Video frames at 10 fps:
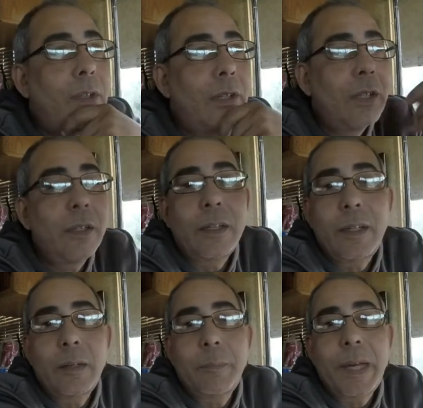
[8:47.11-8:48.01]
and then I
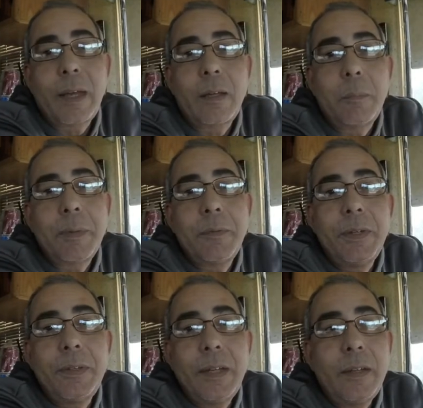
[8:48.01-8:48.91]
got to pack up
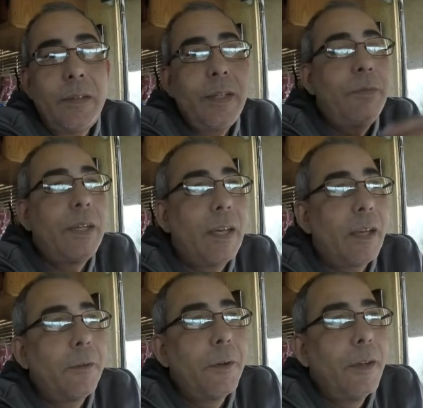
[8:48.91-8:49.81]
everything and leave again.